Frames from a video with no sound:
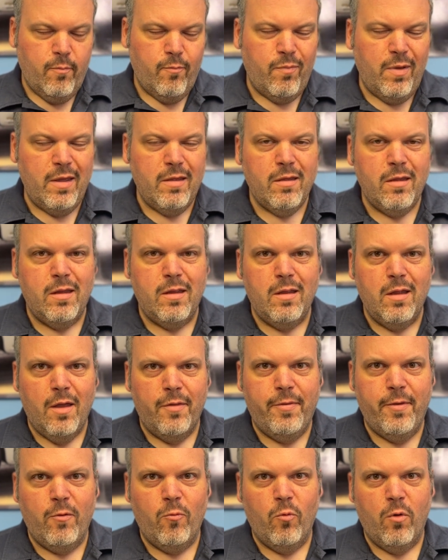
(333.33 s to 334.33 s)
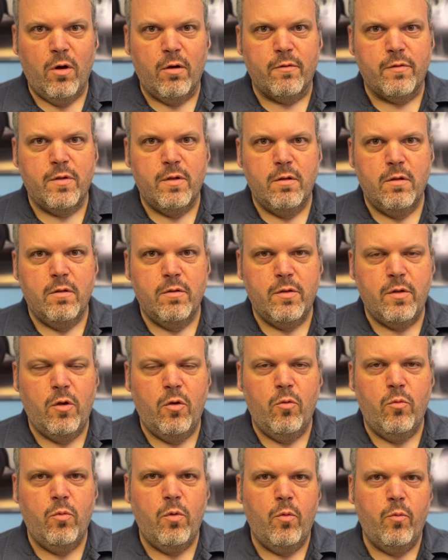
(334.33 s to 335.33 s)
basically nothing works.
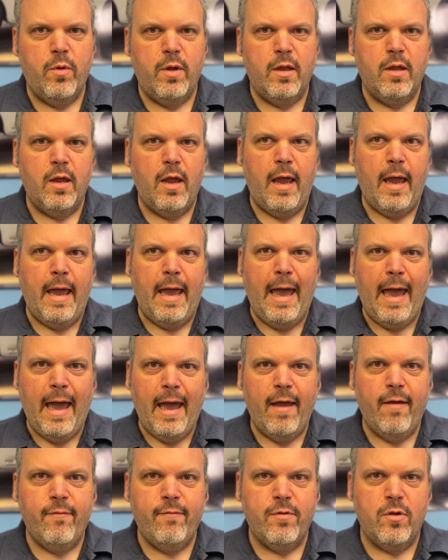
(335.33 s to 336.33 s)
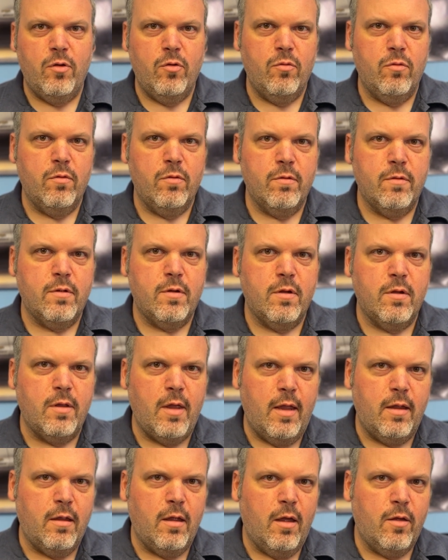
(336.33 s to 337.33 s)
So what we have used
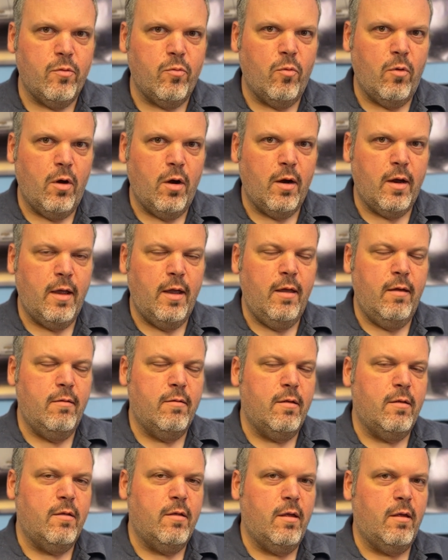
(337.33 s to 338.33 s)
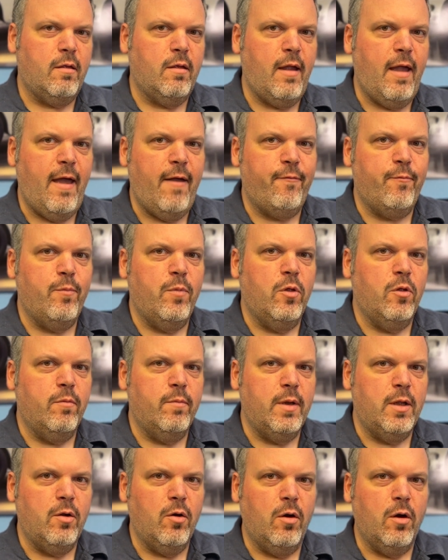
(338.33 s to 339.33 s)
that does work is a
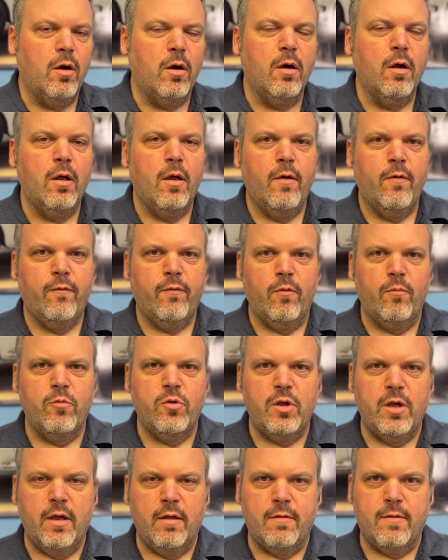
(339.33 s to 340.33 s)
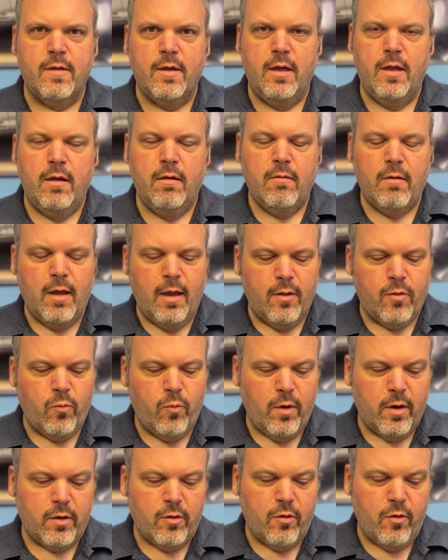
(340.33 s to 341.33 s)
6.5mm from GSC.
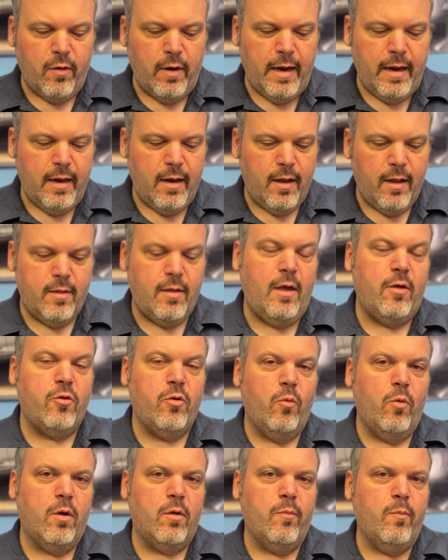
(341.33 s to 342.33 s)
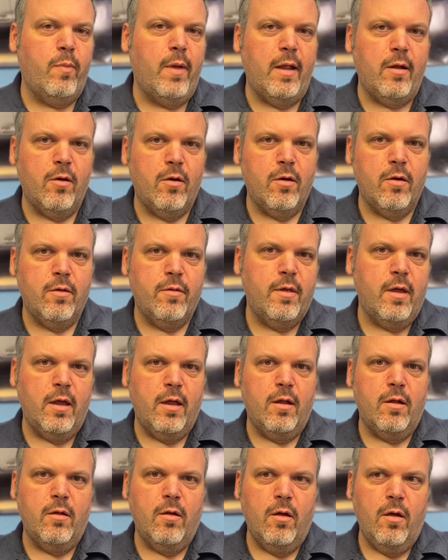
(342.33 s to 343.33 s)
It's worked great. It's actually worked better
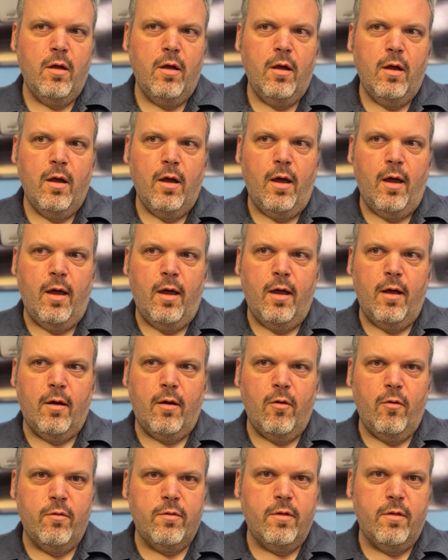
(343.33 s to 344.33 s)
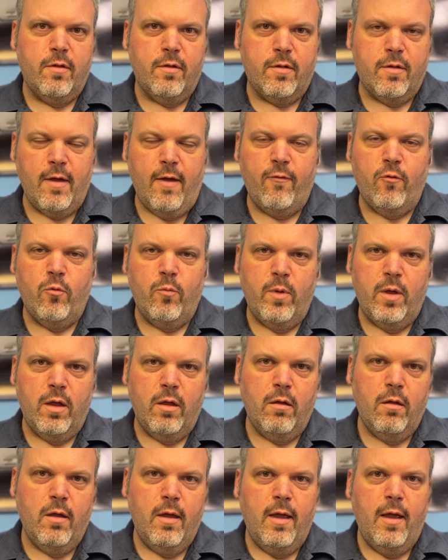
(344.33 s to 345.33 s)
than going to the
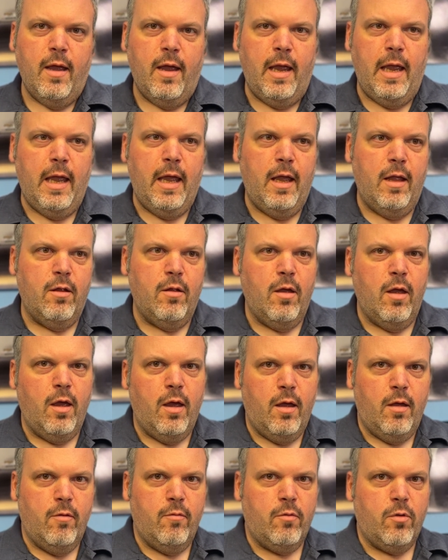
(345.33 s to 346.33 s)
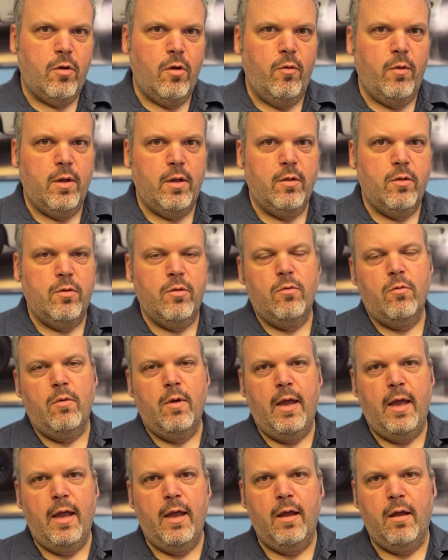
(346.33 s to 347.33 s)
7mm and going
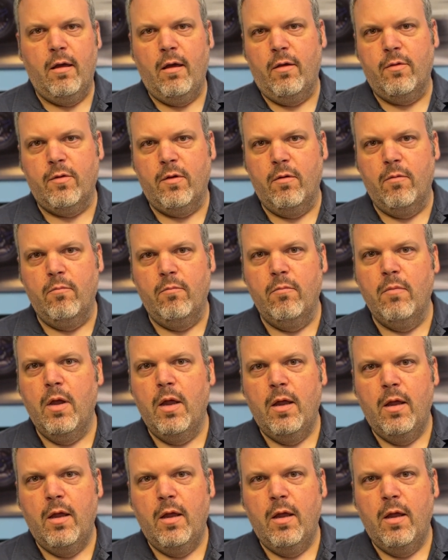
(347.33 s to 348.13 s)
into a custom,